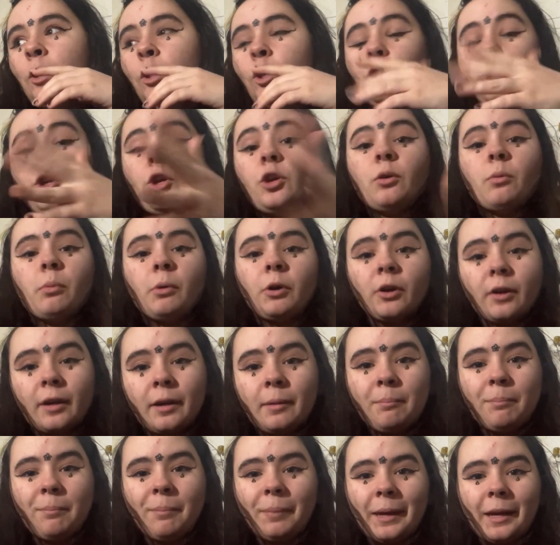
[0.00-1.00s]
you were
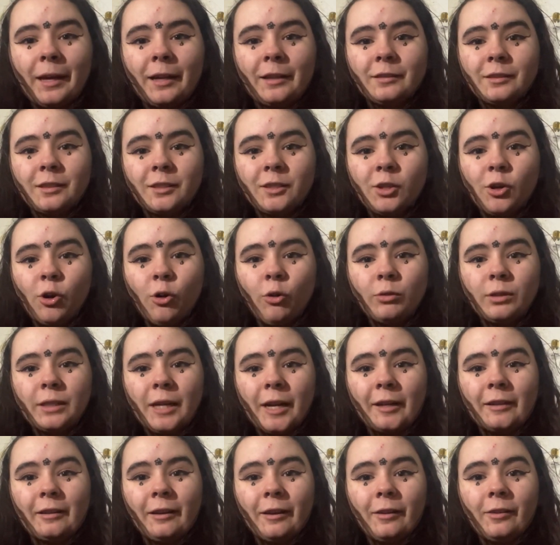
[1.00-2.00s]
in band, so
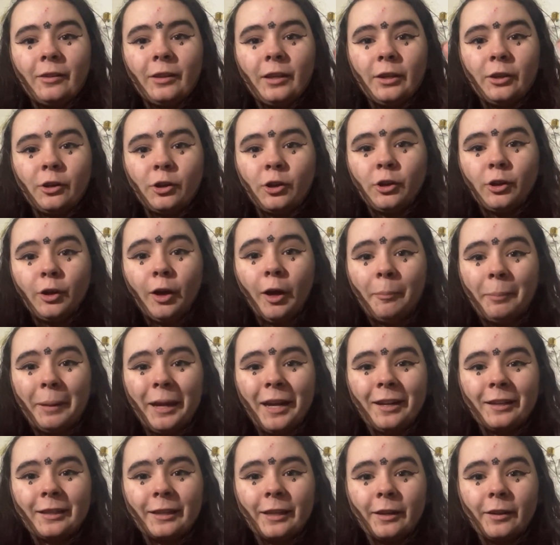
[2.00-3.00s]
technically you're a
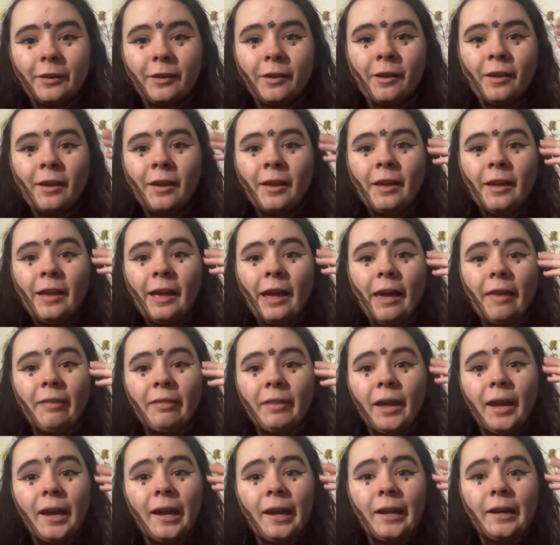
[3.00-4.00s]
band kid. And
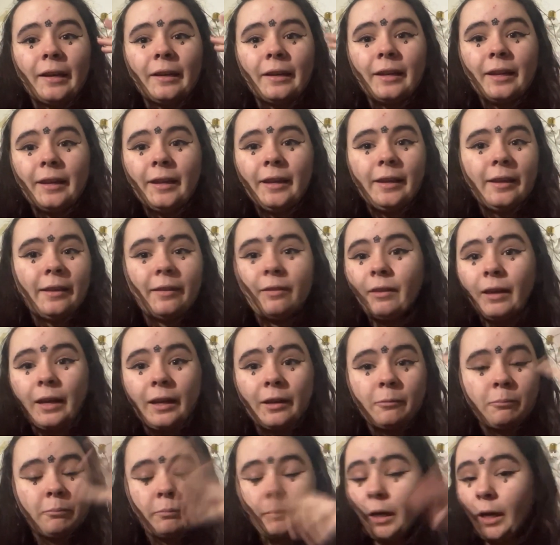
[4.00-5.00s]
then he
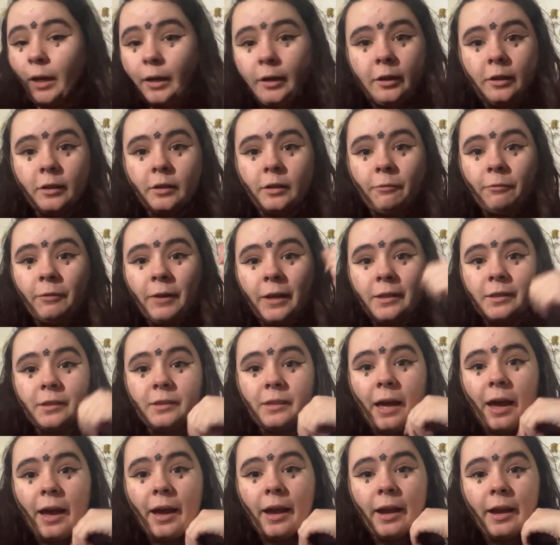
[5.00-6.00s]
like kind of deflects
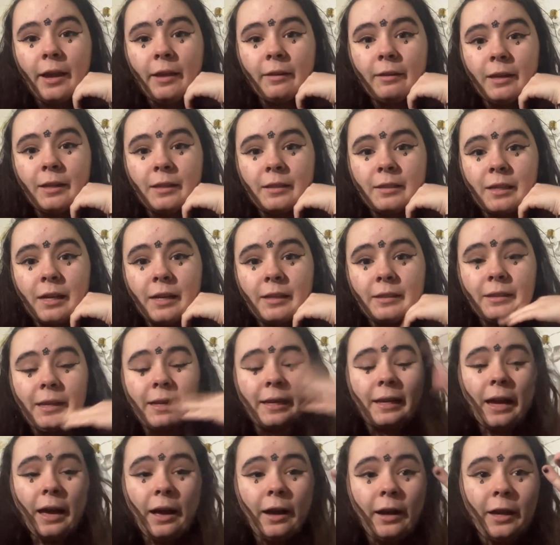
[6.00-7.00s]
that and then says
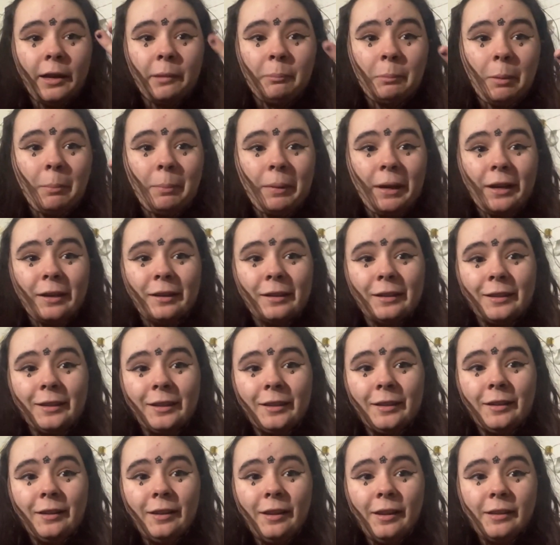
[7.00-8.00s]
like I'm a band
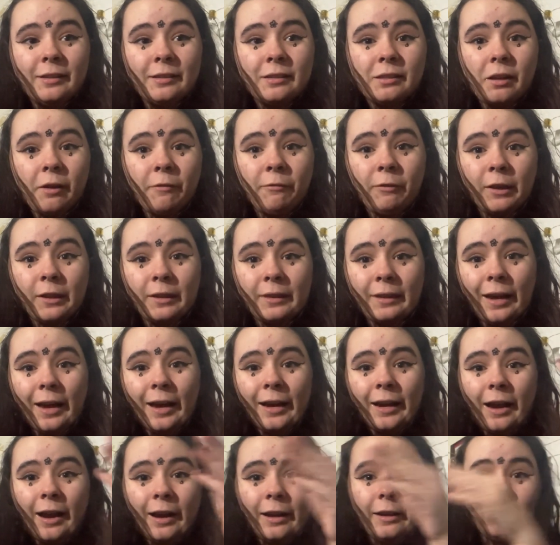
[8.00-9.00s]
kid and stuff like
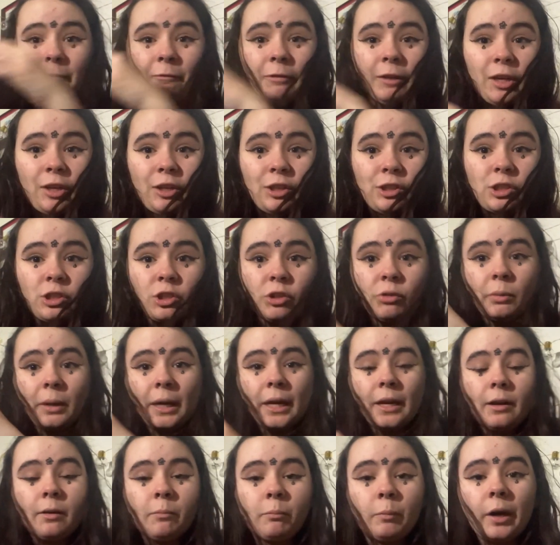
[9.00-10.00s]
that, kind of in a
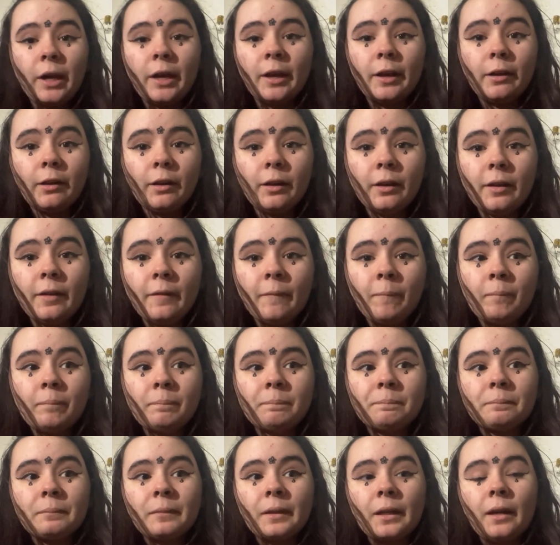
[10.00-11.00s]
degrading way.
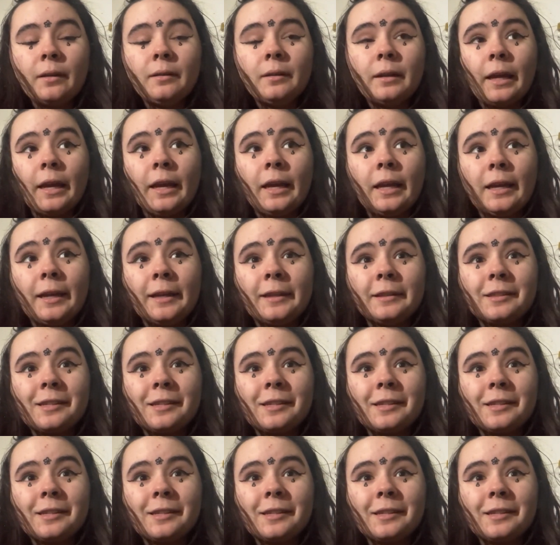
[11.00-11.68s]
And